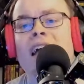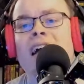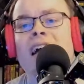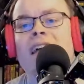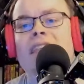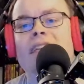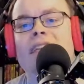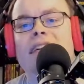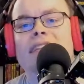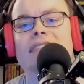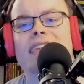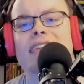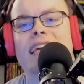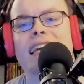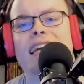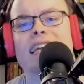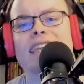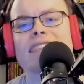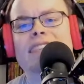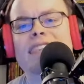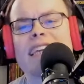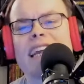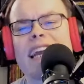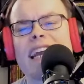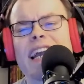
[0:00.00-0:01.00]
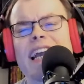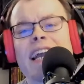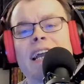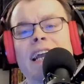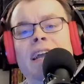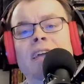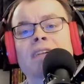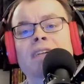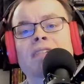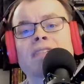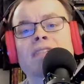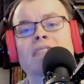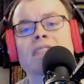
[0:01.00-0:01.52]
the TNT
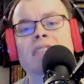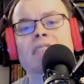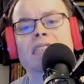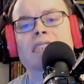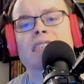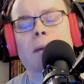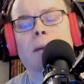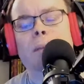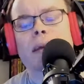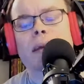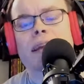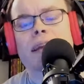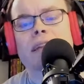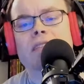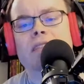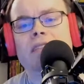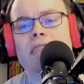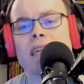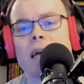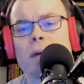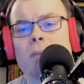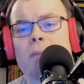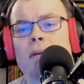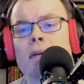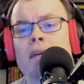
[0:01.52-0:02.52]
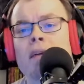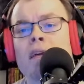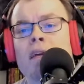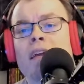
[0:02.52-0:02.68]
Championship.